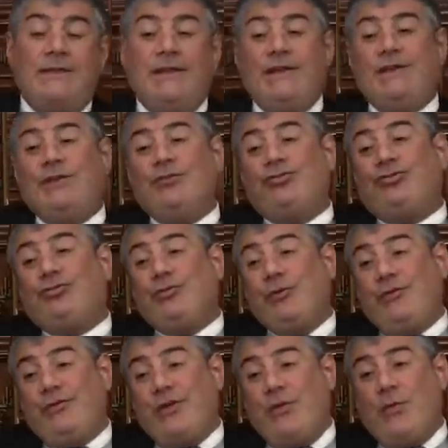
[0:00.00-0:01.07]
Did you
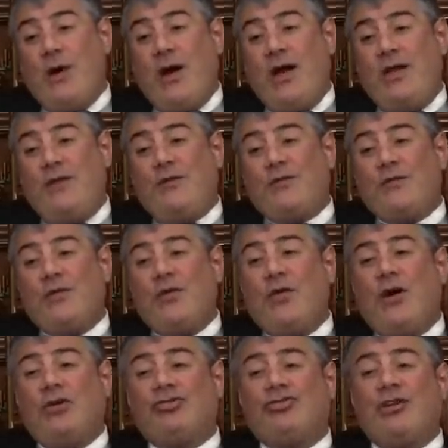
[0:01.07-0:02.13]
choose your wife
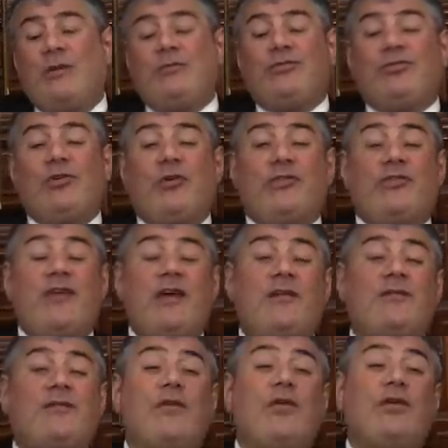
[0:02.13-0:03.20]
or Hashem chose
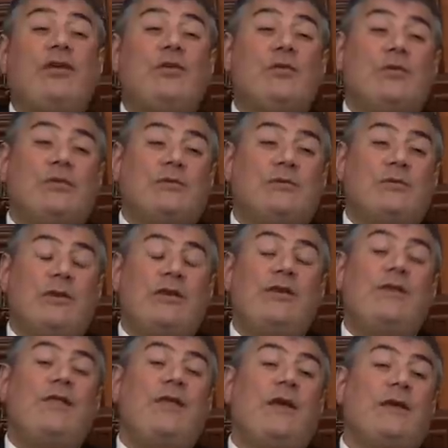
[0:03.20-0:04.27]
her for you? What
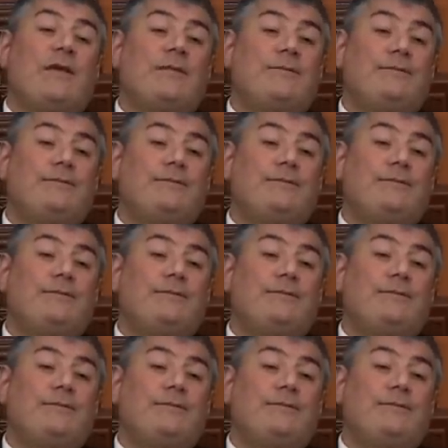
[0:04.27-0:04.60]
do you think?